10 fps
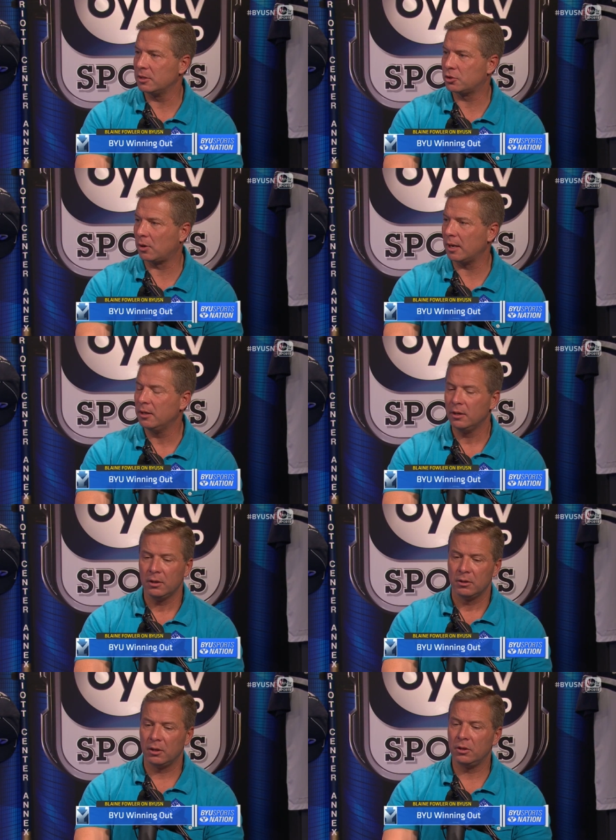So I,
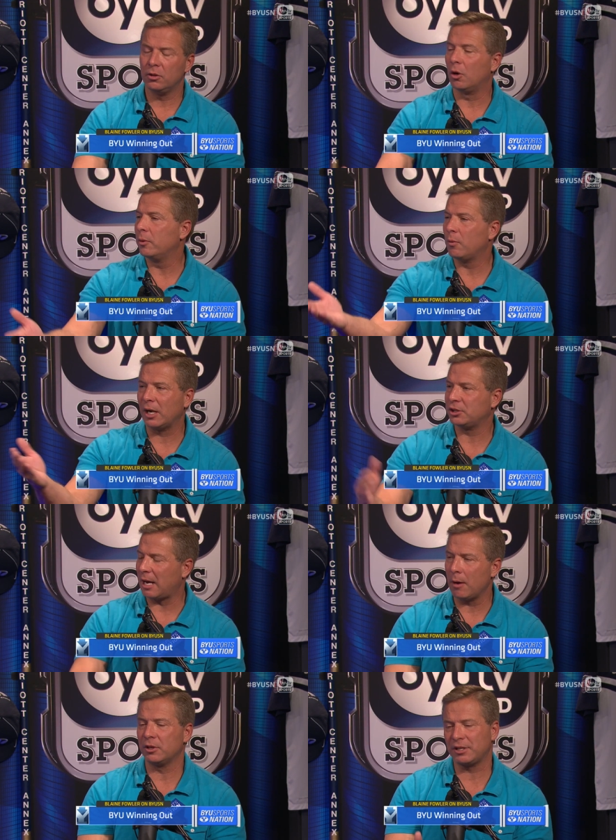you know, we watch.
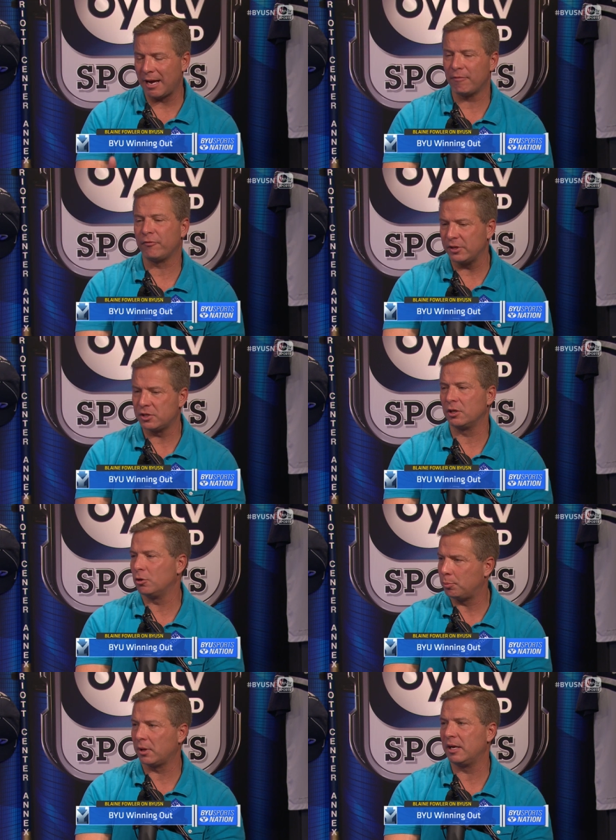I watch every single
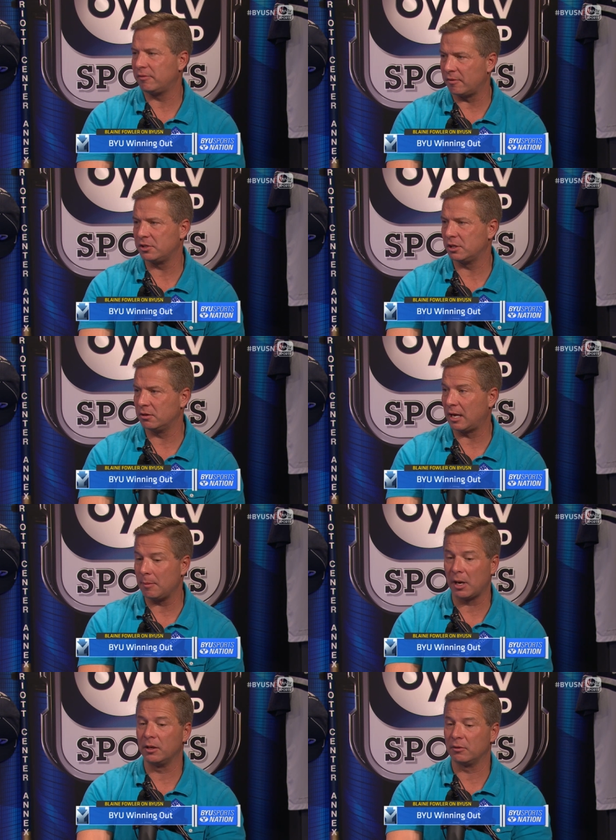play of every single
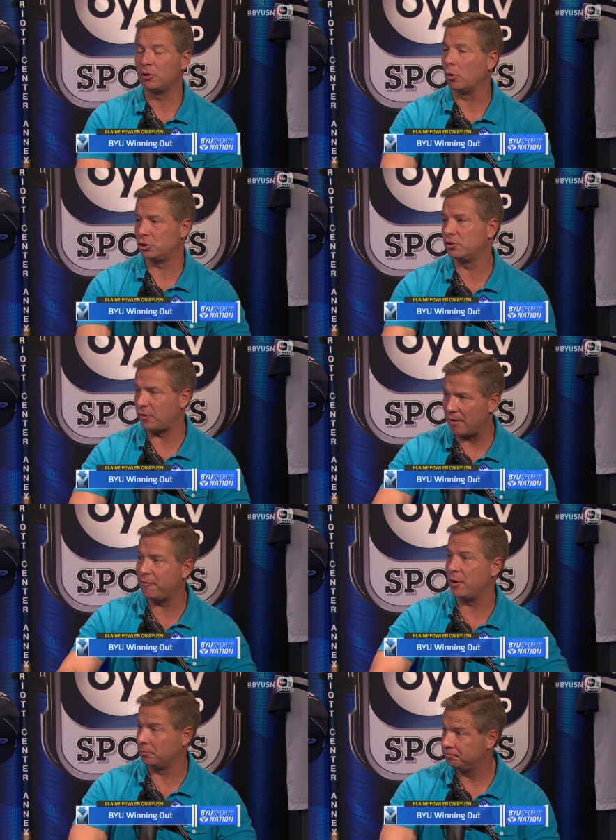game on coach on
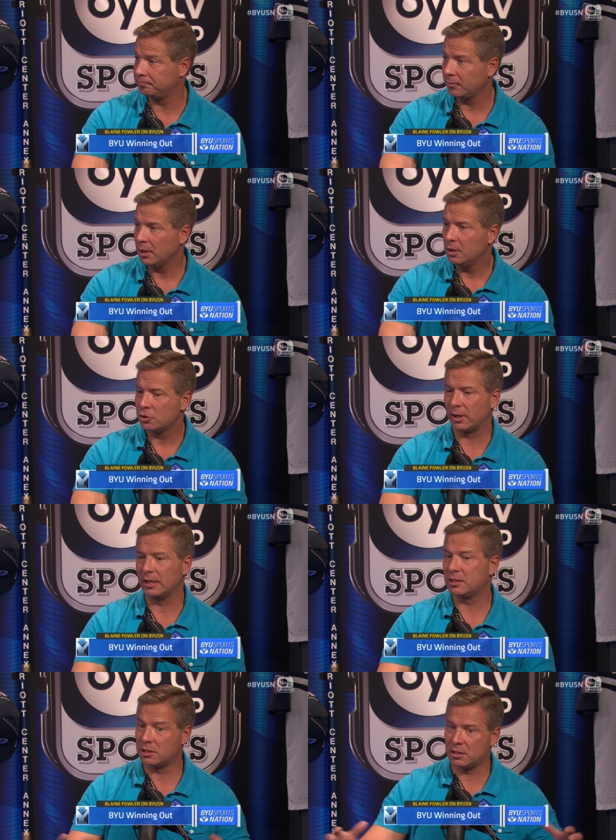film, so I
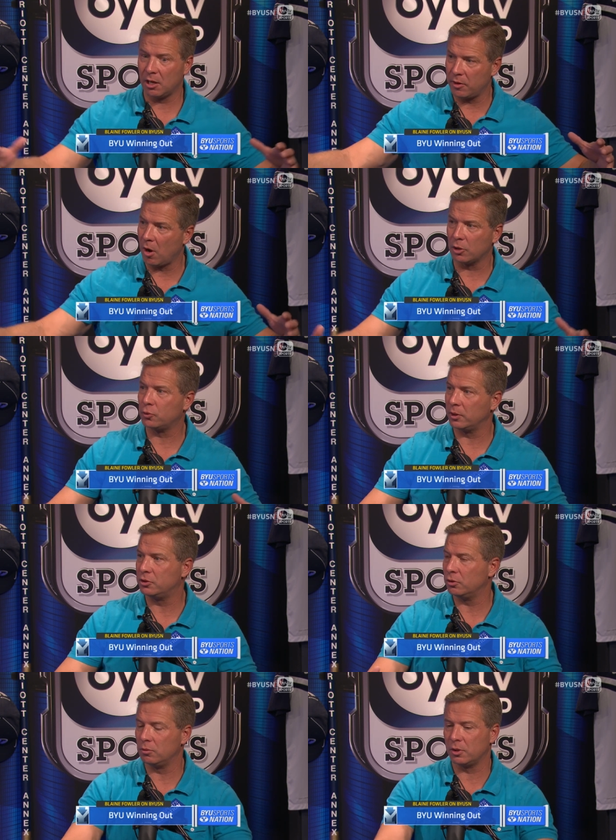get to see the all
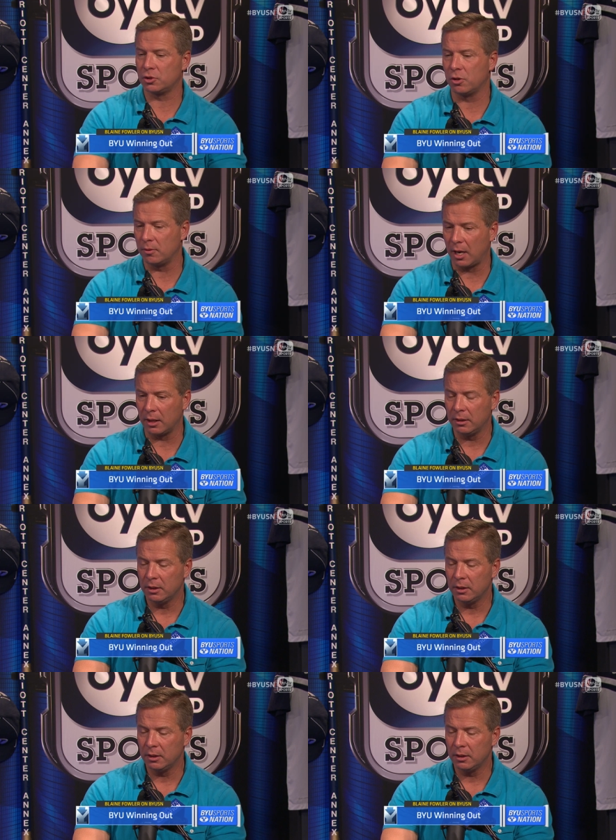22 and what's going on.